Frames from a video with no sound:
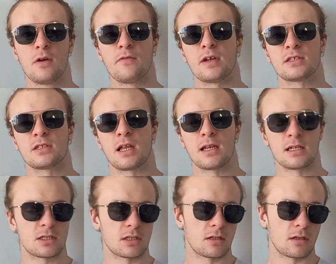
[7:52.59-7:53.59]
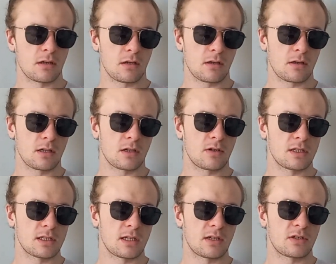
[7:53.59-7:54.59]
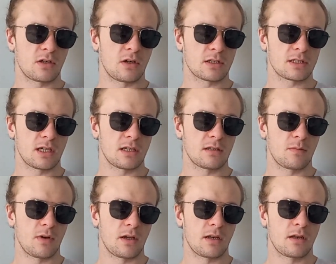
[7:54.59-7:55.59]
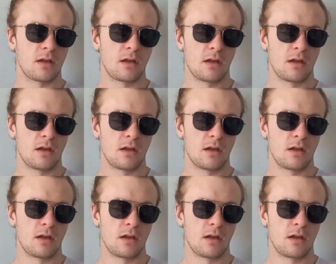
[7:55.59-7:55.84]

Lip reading: vasodilation, increases nitric oxide in the blood,